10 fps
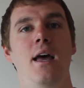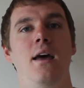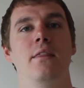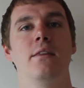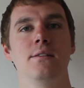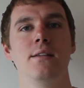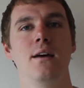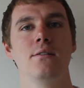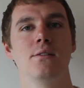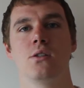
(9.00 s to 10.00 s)
This
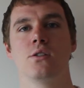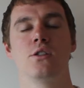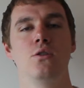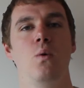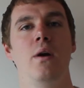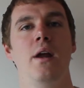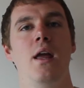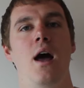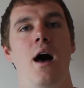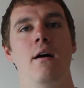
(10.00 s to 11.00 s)
tells the
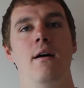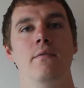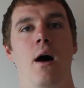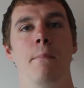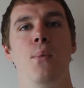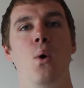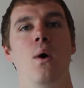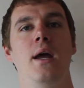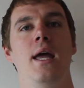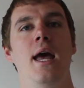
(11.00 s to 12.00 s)
story of a
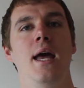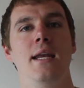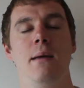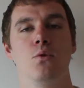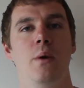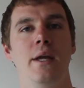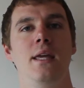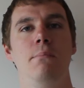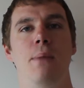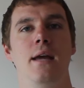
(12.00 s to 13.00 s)
boy named
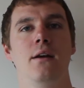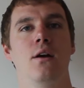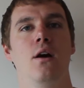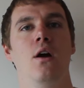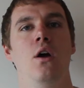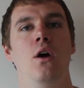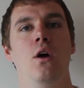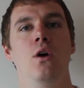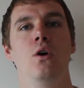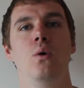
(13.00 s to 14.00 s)
Ricky Baker
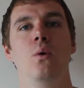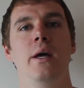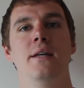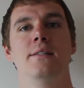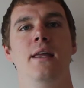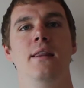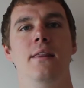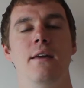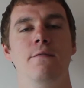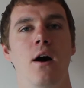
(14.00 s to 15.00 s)
who is in
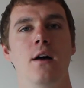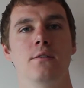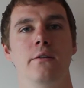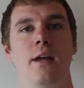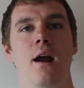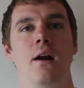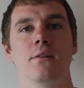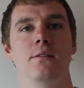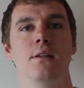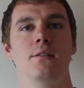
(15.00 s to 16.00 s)
the foster care
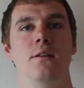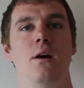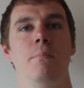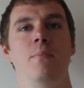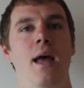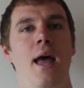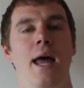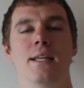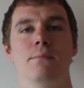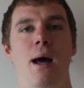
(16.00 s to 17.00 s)
system,
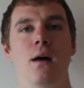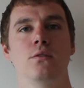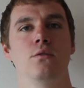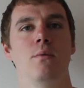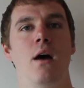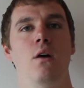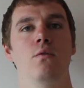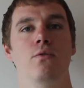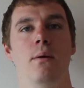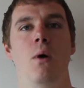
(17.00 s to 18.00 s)
and he's bouncing
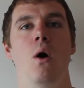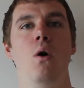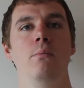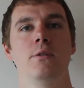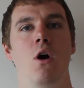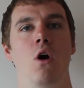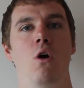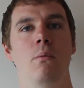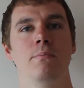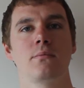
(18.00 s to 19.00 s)
around from home to
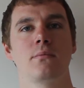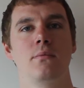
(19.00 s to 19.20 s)
home,